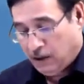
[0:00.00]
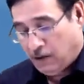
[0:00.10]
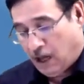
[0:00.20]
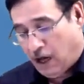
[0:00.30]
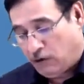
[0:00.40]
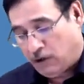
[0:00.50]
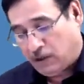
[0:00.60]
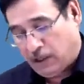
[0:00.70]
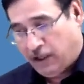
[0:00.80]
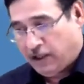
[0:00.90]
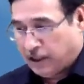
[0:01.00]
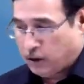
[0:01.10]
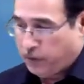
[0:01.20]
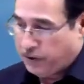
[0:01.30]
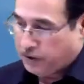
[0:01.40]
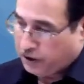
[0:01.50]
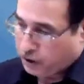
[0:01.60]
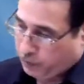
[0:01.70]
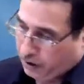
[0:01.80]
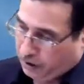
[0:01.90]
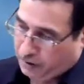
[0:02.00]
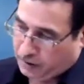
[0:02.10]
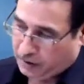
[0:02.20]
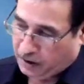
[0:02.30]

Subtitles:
Outstanding expenses means